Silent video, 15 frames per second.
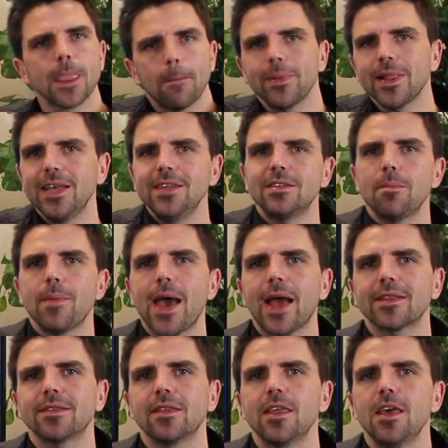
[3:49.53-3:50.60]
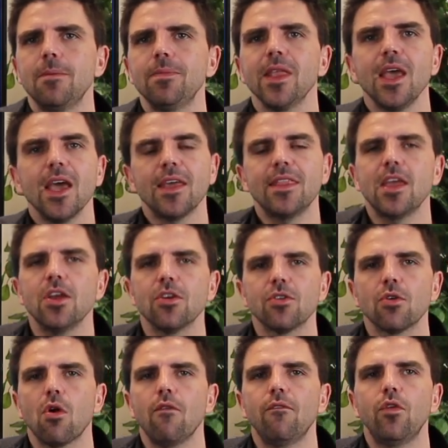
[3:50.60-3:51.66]
plays it back to them, and they hear
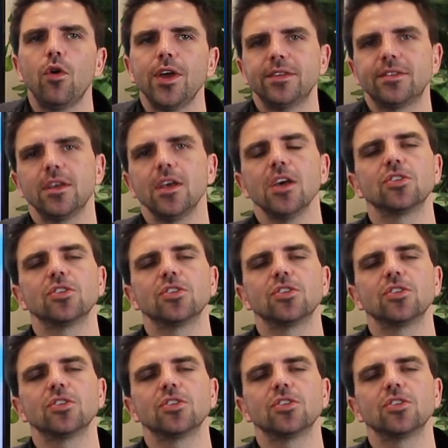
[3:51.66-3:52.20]
their own voice.